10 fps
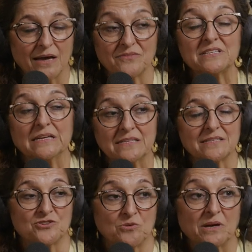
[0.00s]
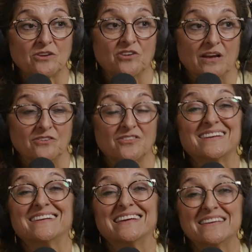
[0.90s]
I've seen such a big change mm -hmm.
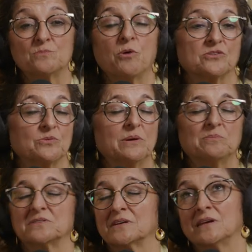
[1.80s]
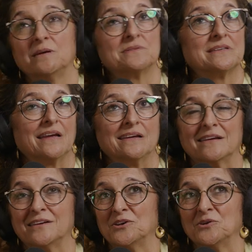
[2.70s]
that it is possible. People keep saying
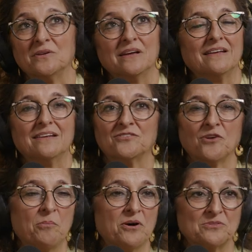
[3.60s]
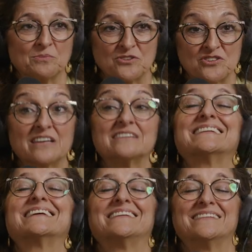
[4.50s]
like, you know, it, it's not possible to change.
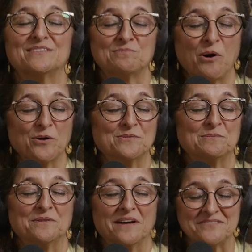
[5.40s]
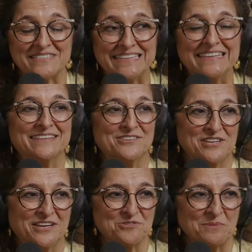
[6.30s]
It is possible. I've seen the
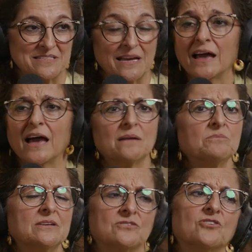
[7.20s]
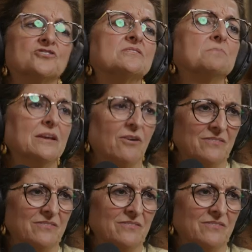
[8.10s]
change myself, and I'm, it's not just me,